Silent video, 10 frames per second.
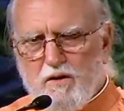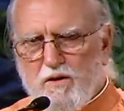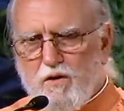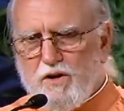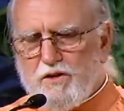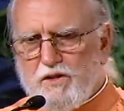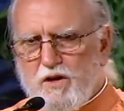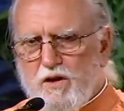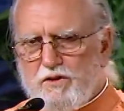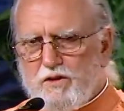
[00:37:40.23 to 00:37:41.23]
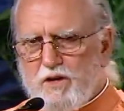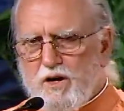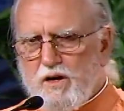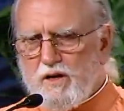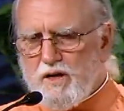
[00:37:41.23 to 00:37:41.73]
going to the
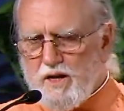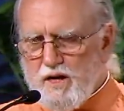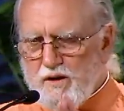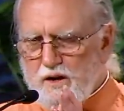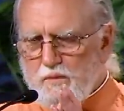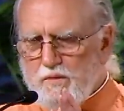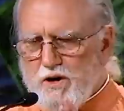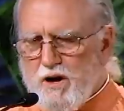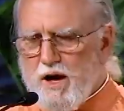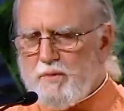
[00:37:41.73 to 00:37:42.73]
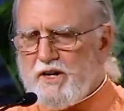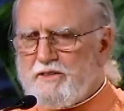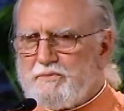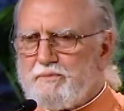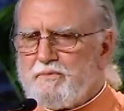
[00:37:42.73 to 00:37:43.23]
altar and
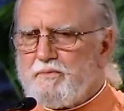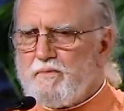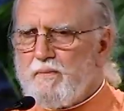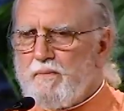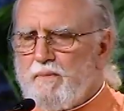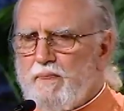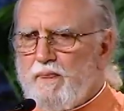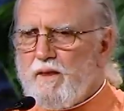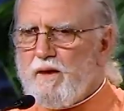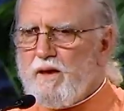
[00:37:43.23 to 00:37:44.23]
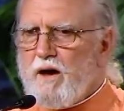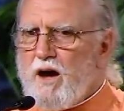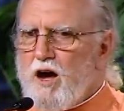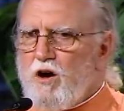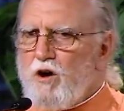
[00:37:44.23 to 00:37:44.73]
pranaming,
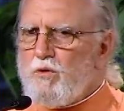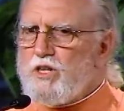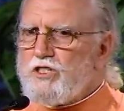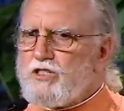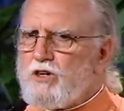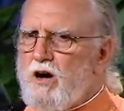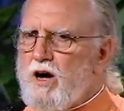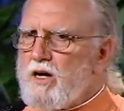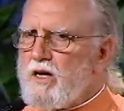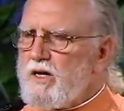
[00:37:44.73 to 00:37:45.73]
I always talk